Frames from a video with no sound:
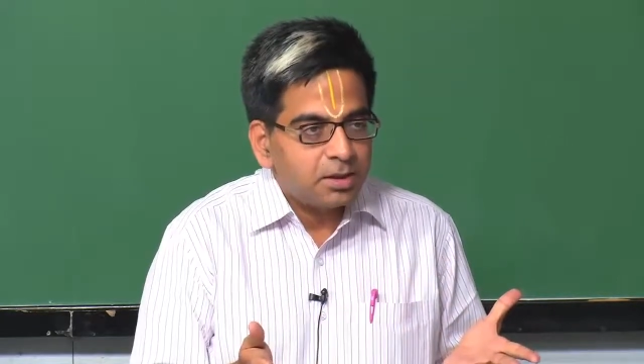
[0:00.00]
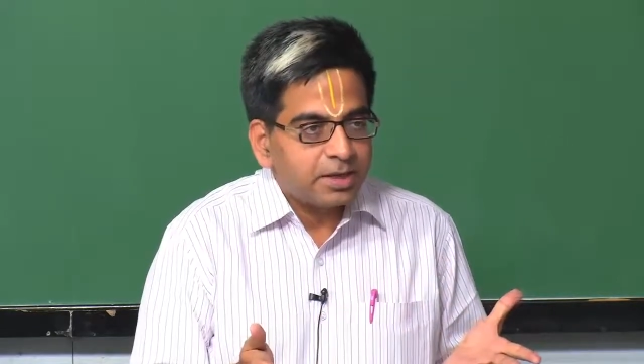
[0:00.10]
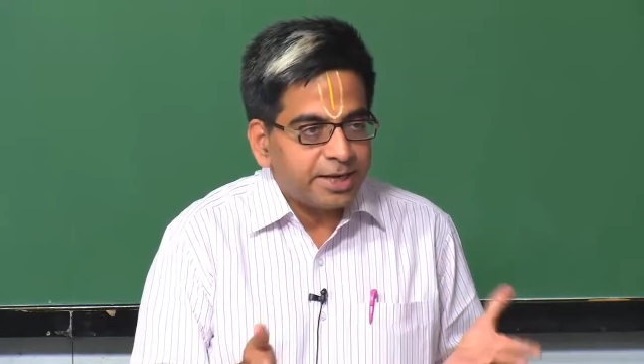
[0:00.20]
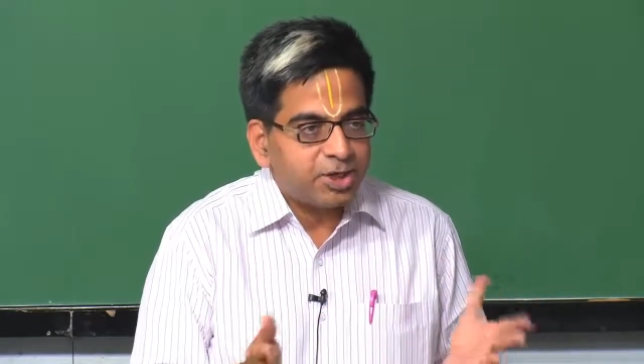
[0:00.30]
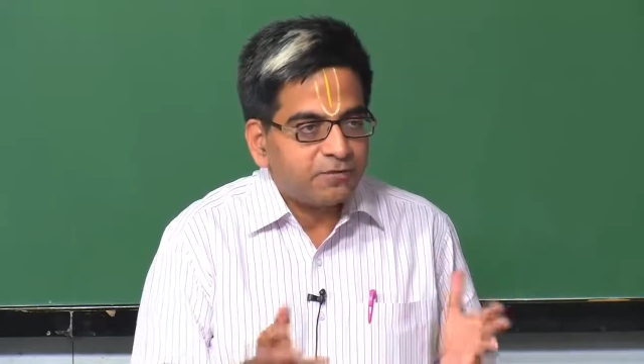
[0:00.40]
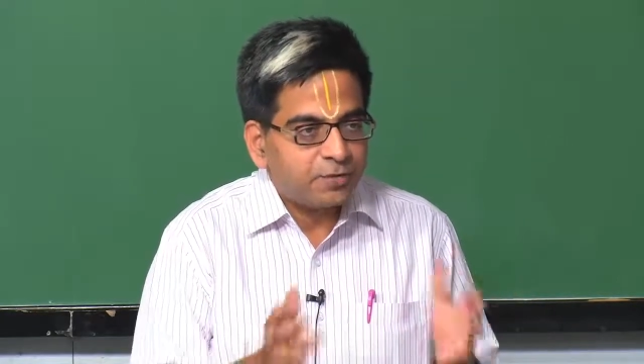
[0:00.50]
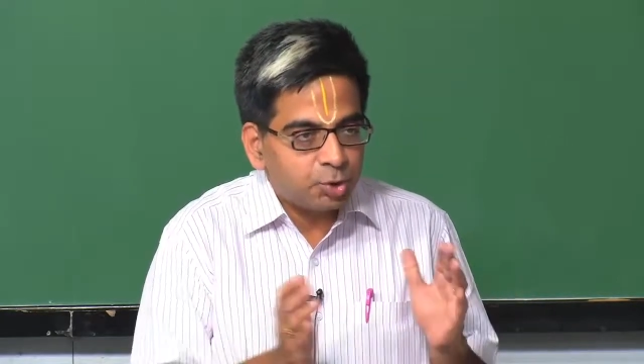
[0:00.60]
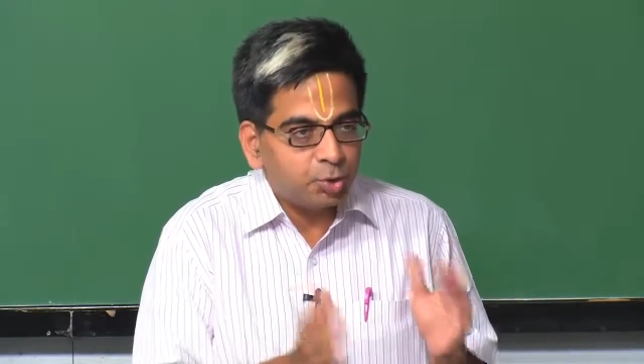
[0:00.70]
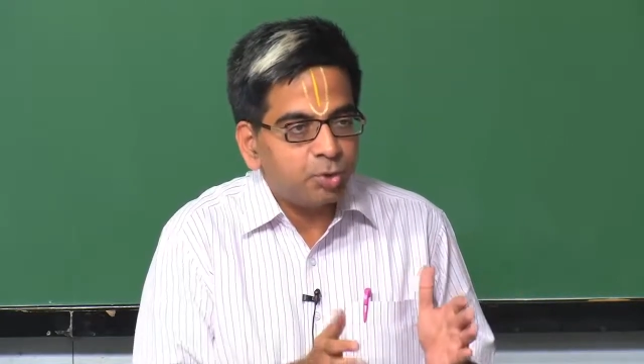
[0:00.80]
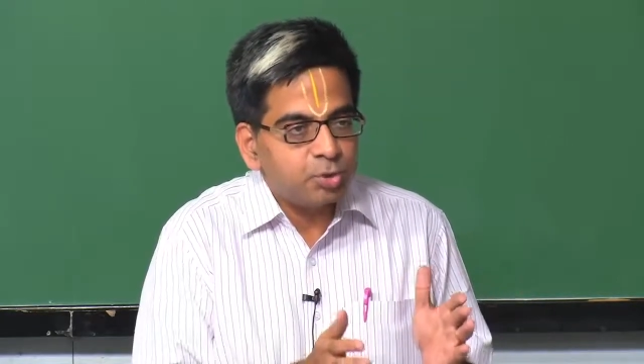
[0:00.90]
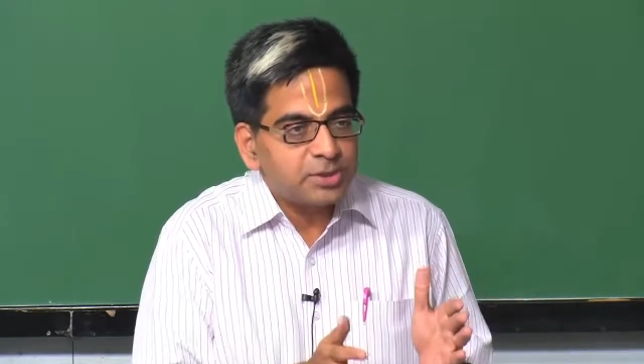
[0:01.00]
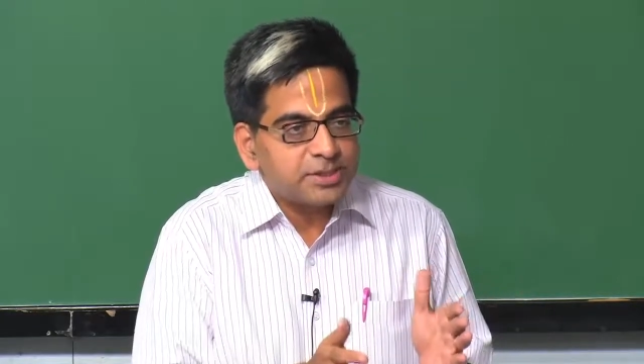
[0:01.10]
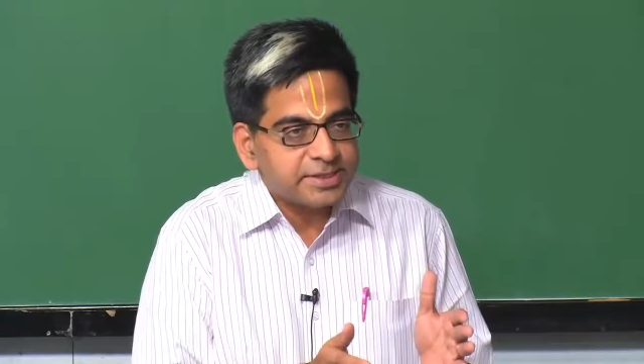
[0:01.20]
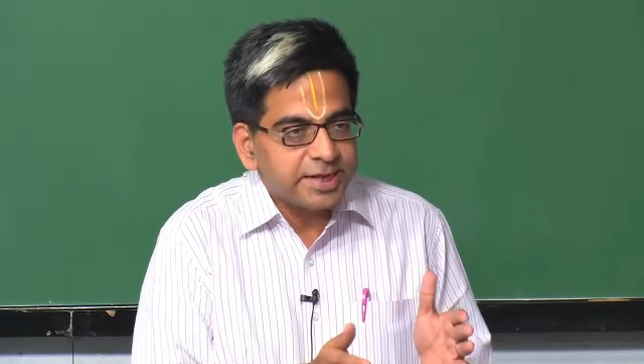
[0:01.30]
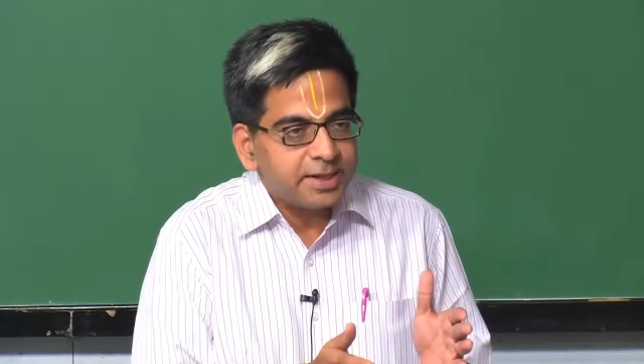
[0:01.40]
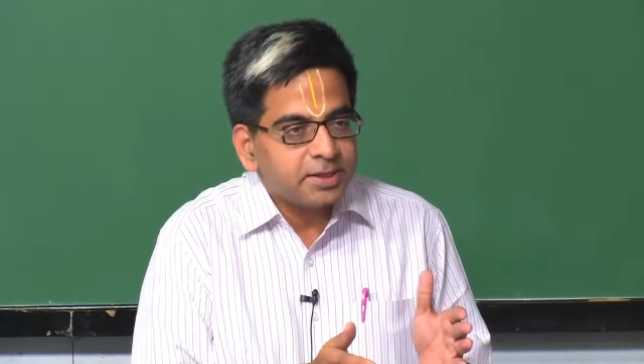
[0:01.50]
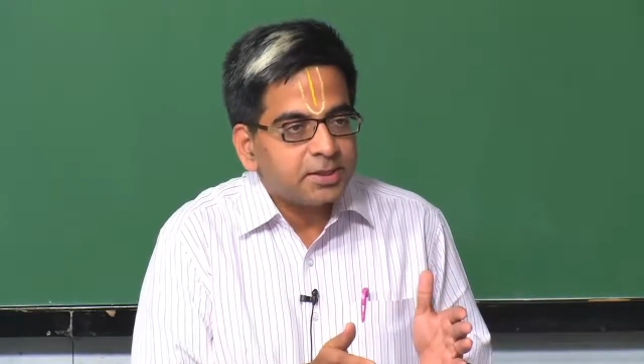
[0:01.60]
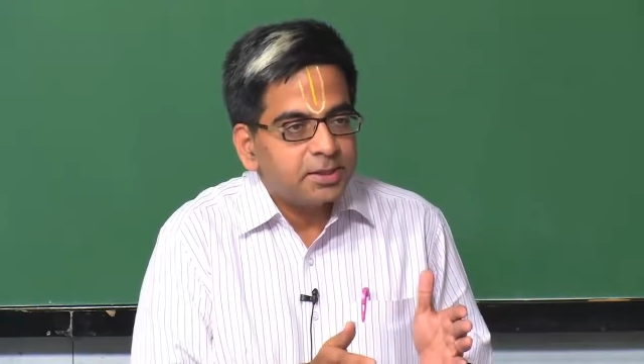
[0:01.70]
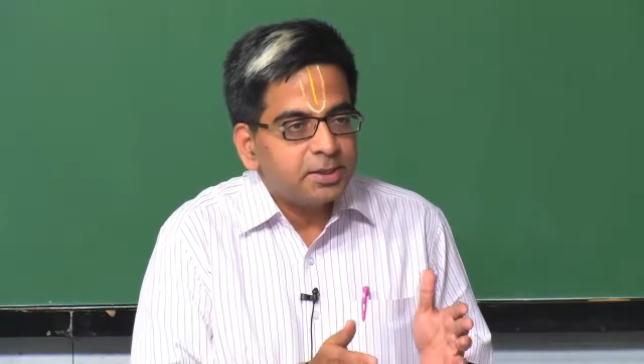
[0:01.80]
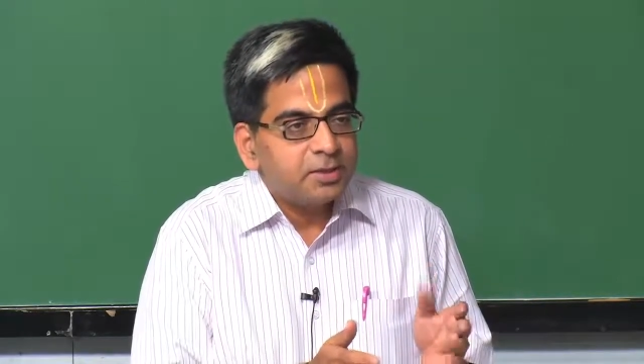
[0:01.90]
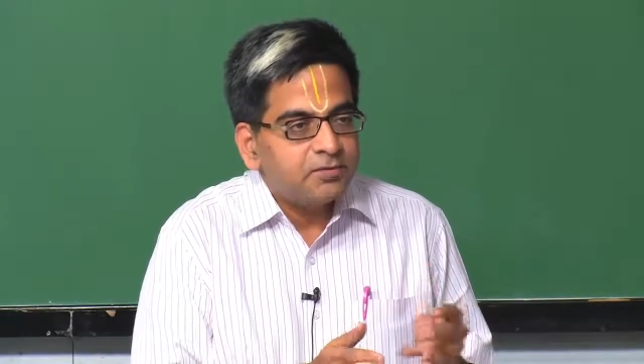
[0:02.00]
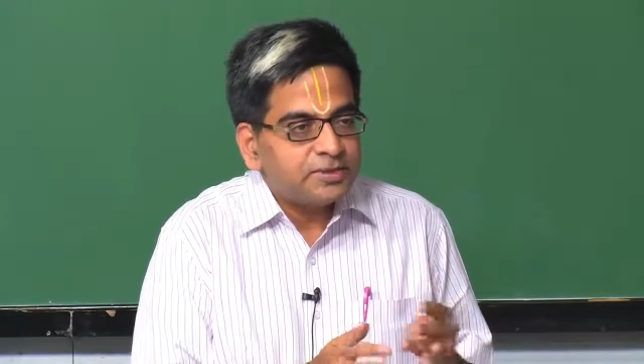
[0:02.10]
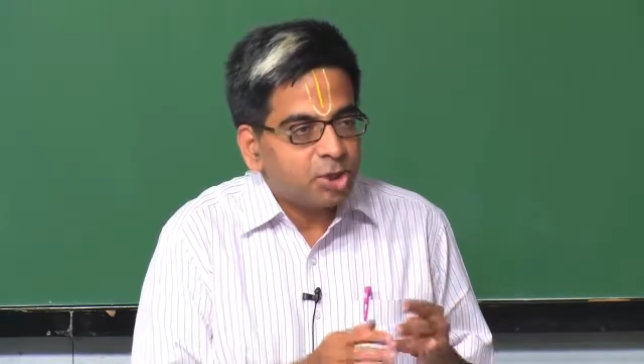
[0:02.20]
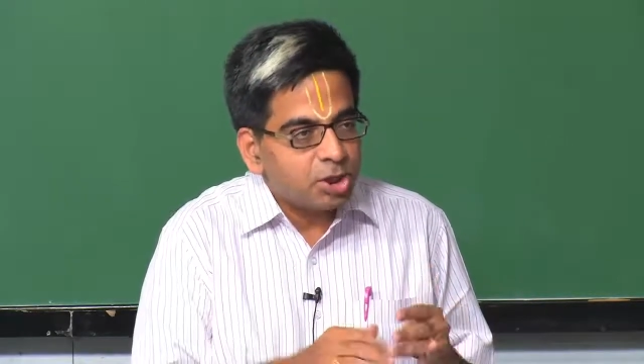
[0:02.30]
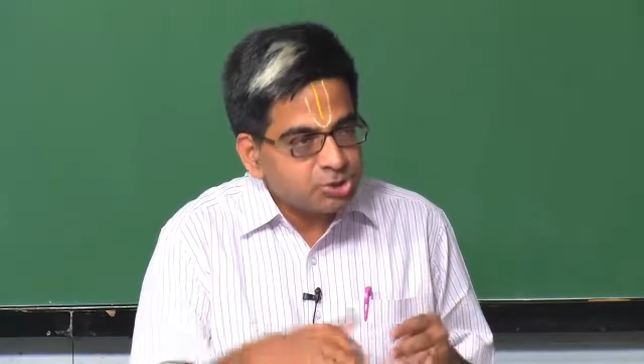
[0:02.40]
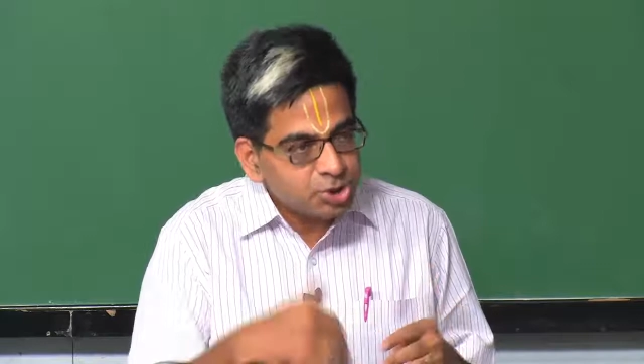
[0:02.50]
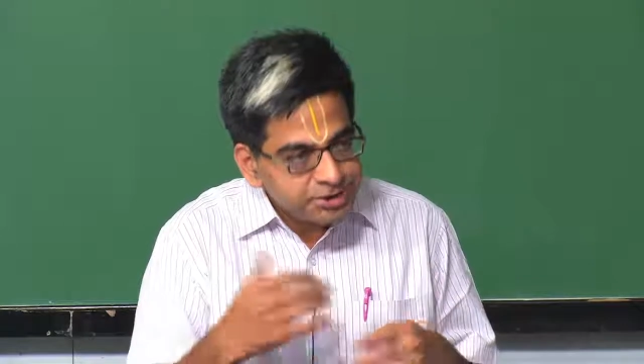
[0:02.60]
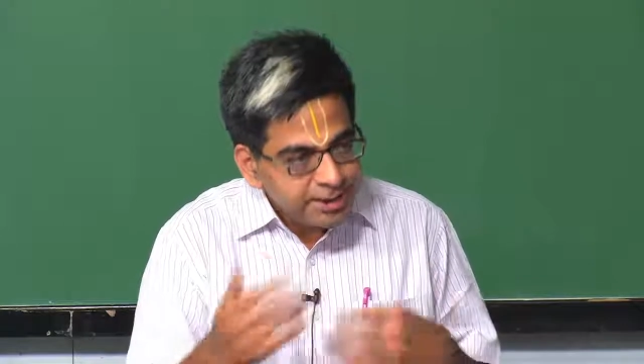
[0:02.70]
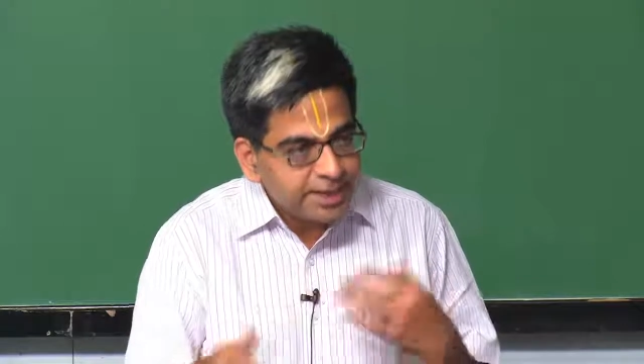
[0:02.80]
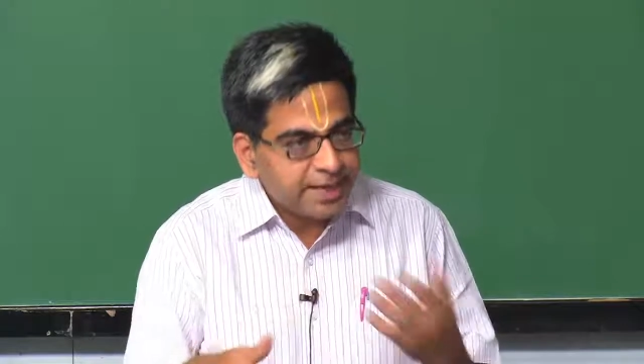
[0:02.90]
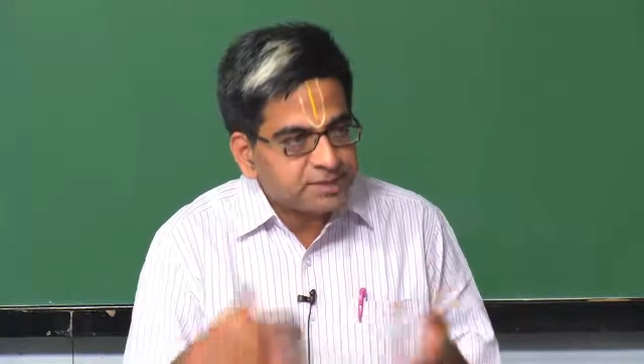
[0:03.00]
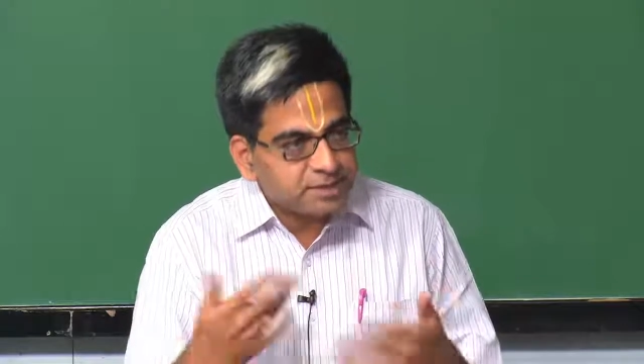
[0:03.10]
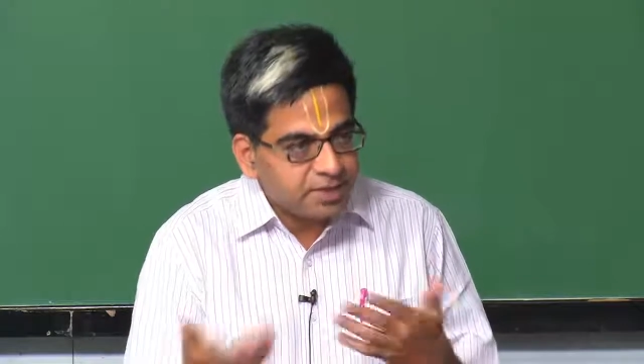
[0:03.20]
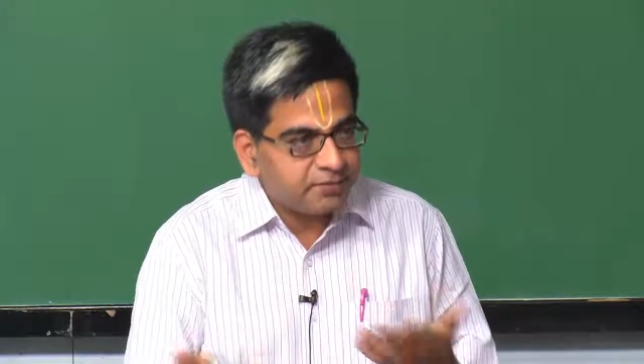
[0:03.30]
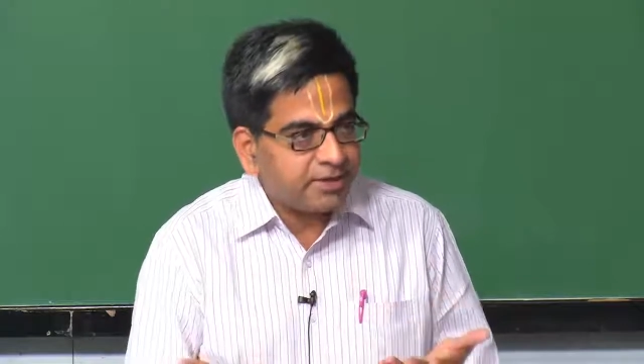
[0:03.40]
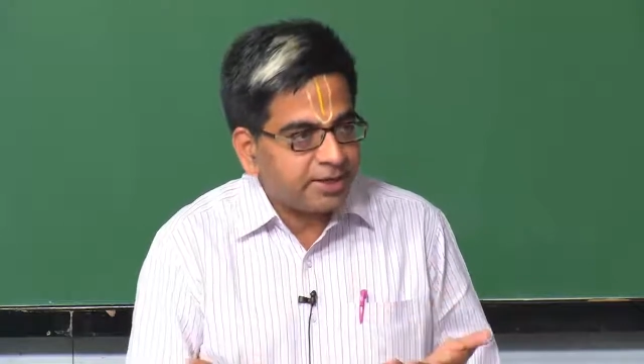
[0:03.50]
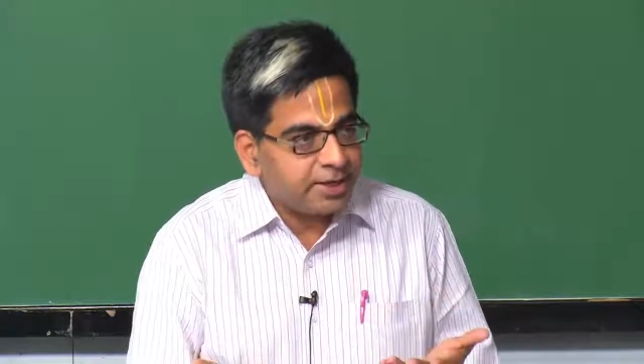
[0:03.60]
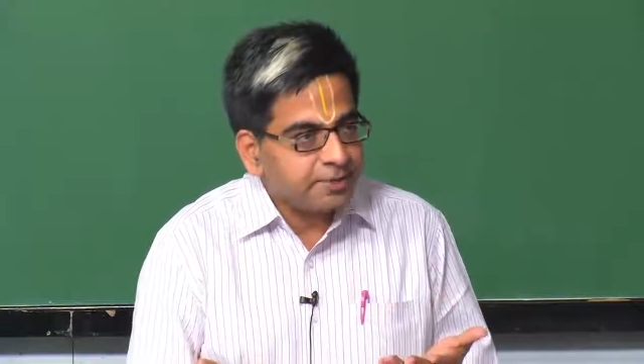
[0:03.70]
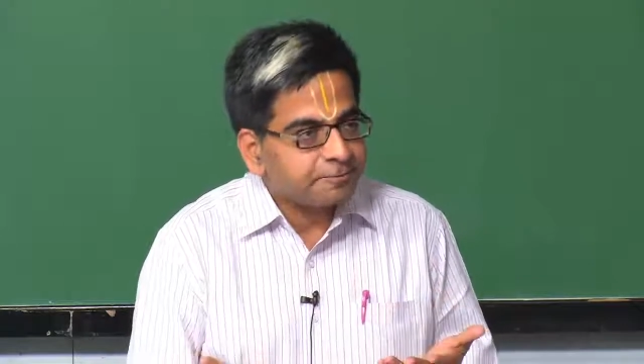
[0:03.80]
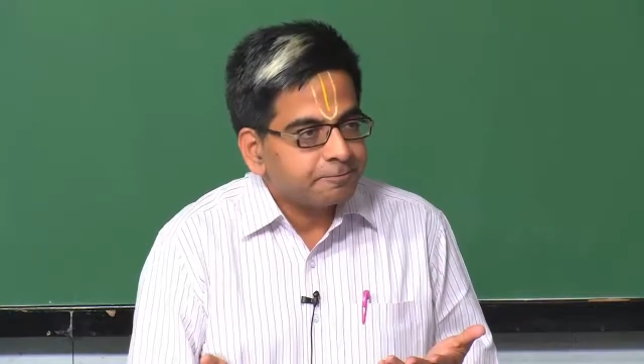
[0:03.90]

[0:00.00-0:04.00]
kind of a tool set which also generates a certificate